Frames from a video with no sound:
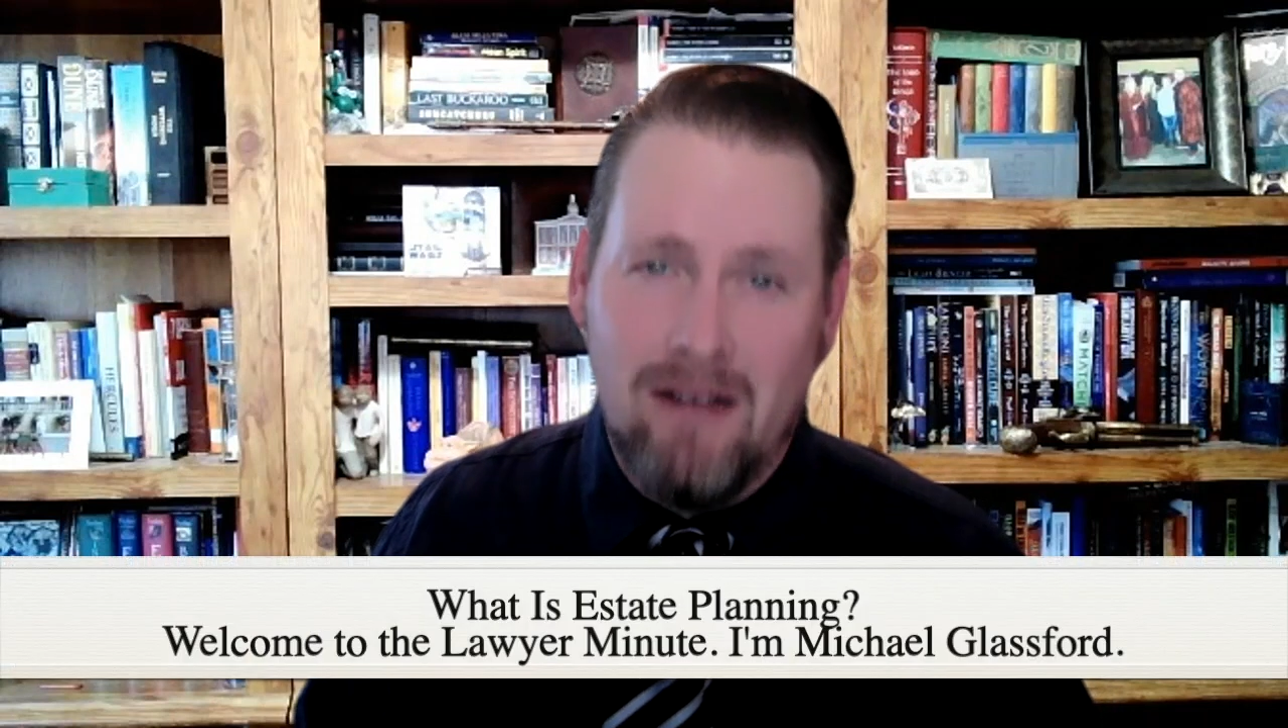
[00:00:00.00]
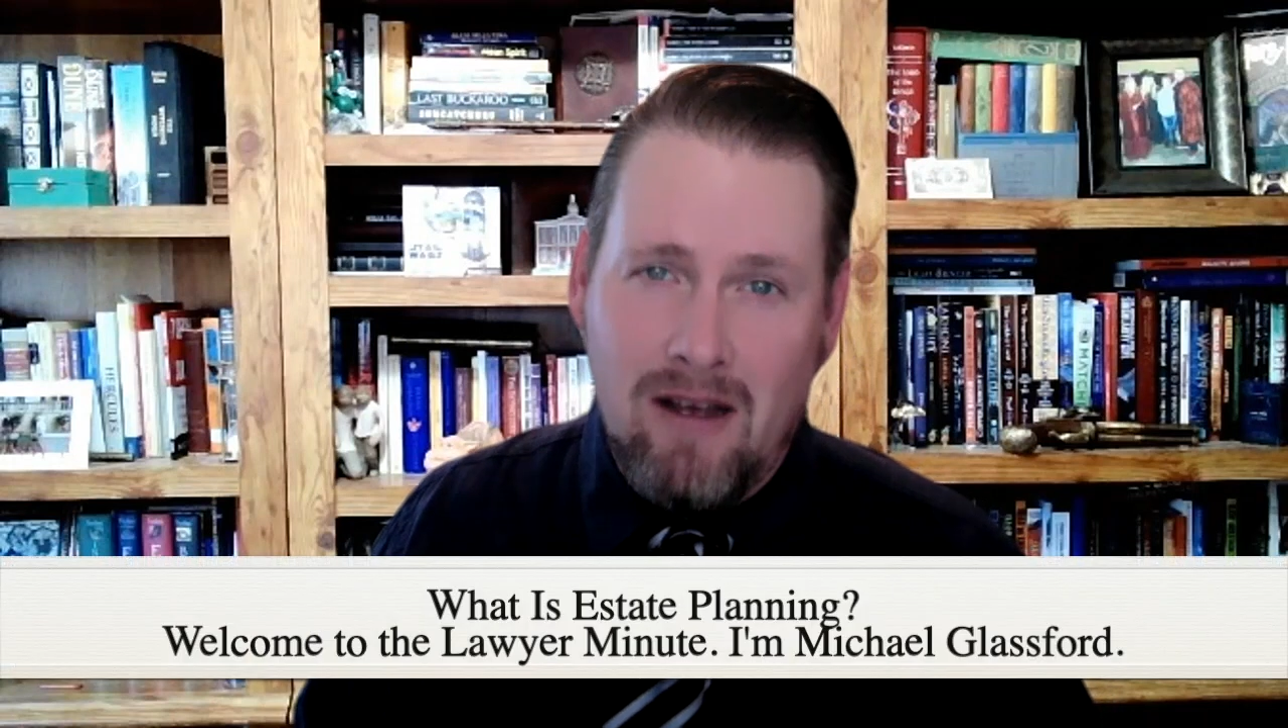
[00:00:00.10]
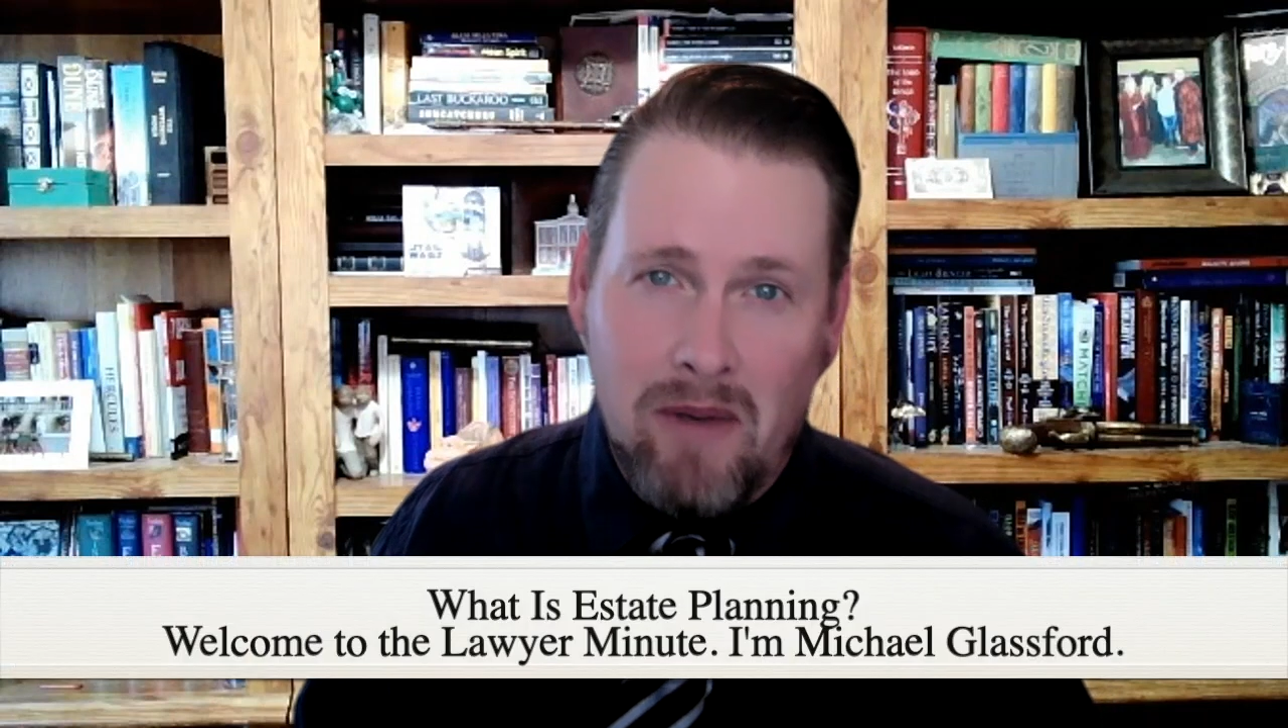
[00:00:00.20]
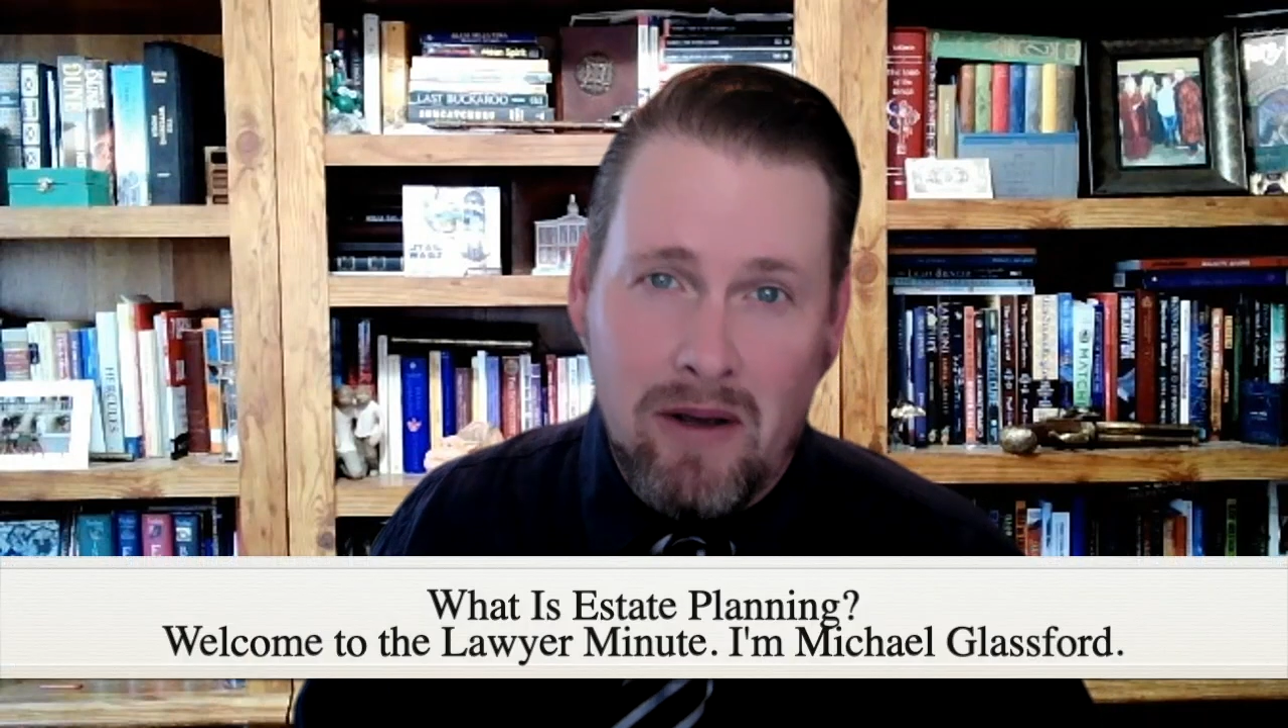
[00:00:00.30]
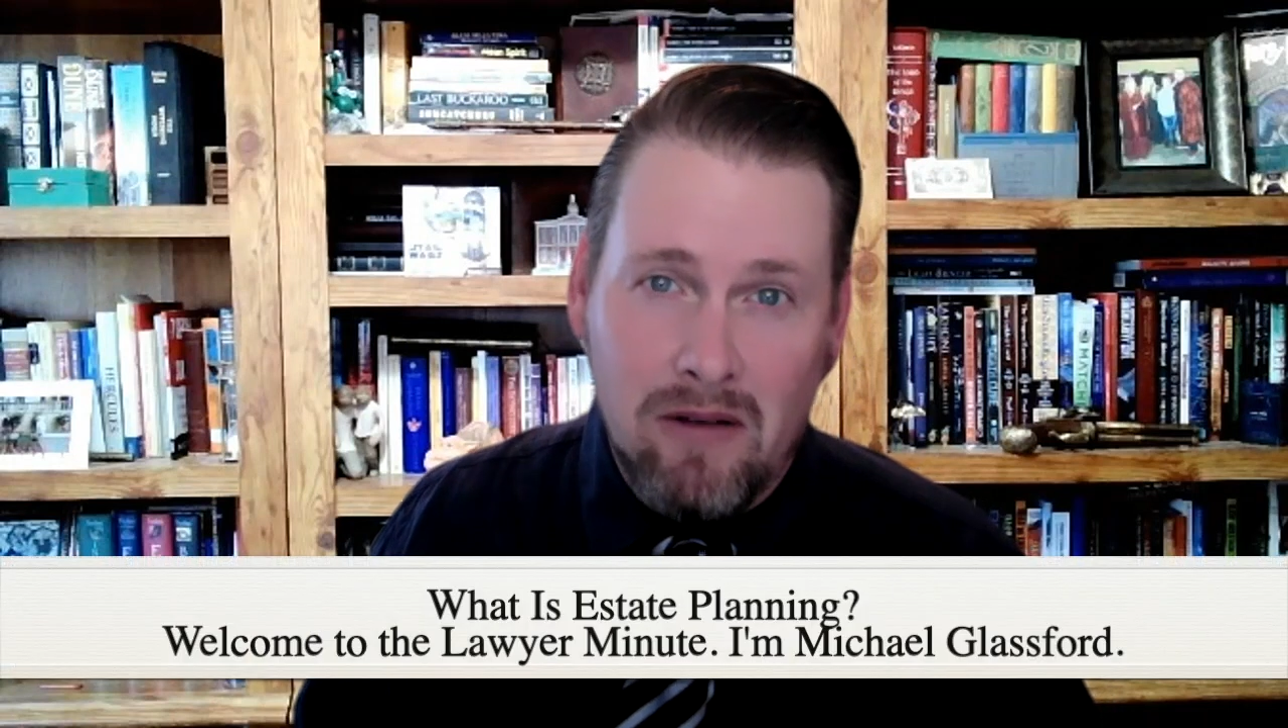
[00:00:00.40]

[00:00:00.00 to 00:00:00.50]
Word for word: I'm Michael